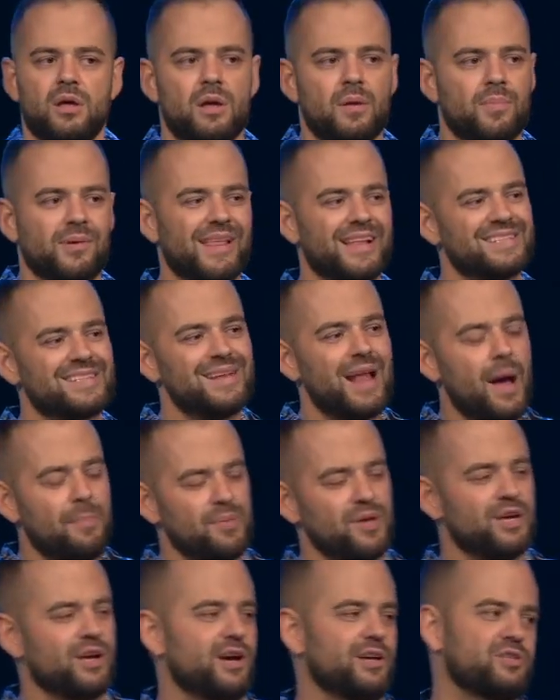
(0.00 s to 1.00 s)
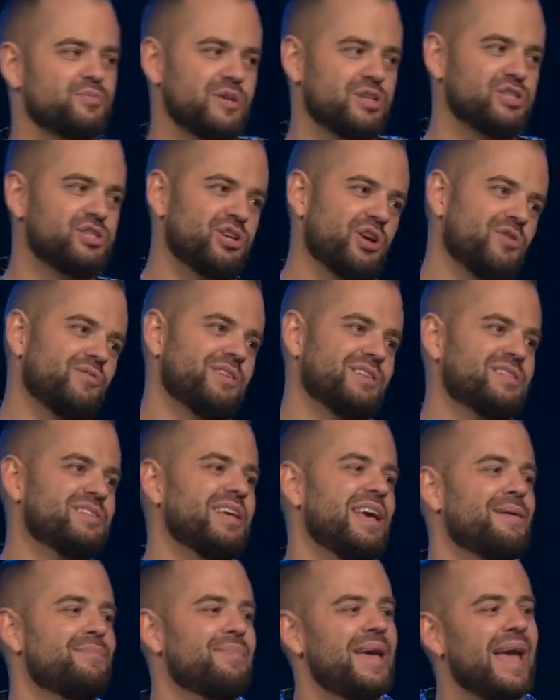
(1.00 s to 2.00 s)
But that's not because we share the
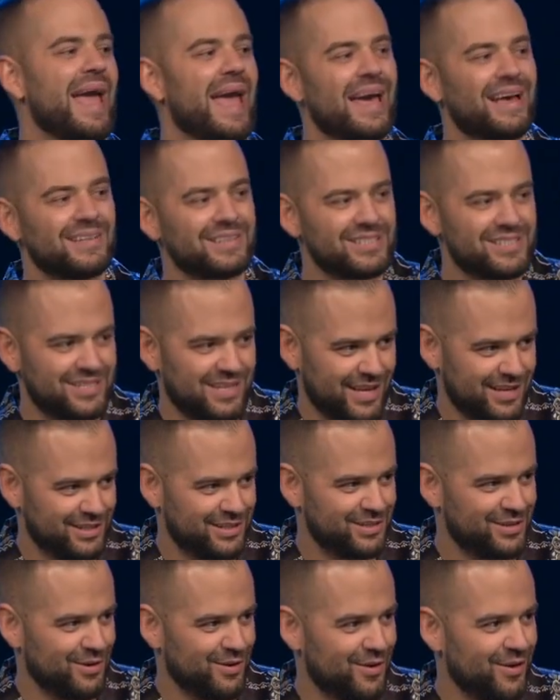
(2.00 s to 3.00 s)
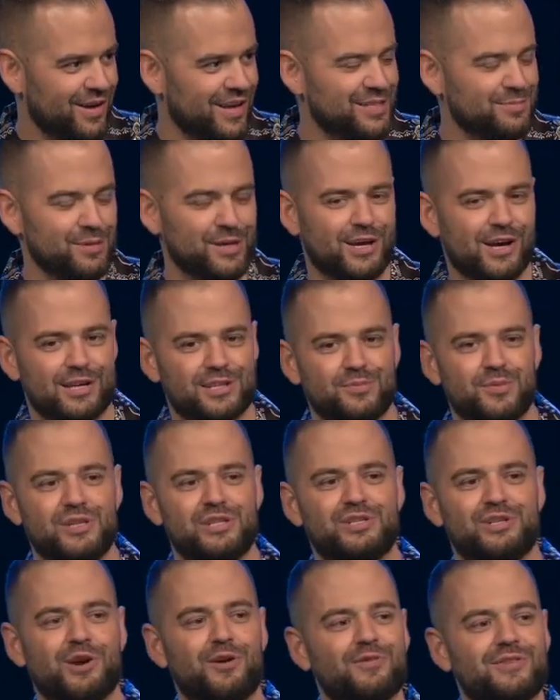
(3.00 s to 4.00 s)
same ancestor. It's because we
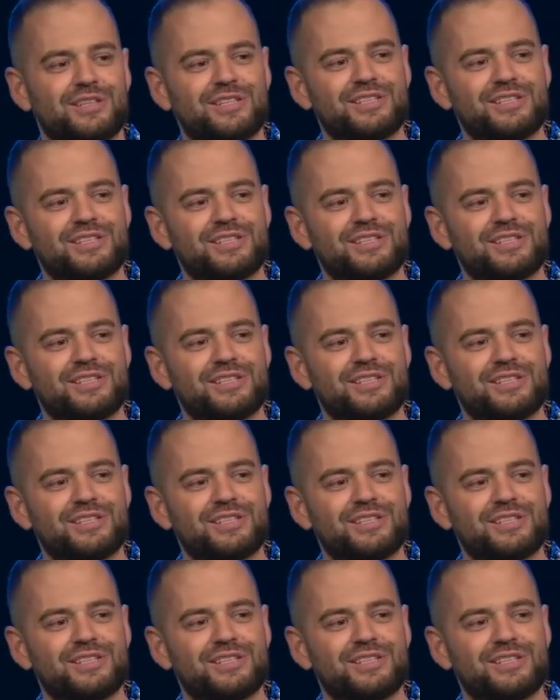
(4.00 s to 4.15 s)
share the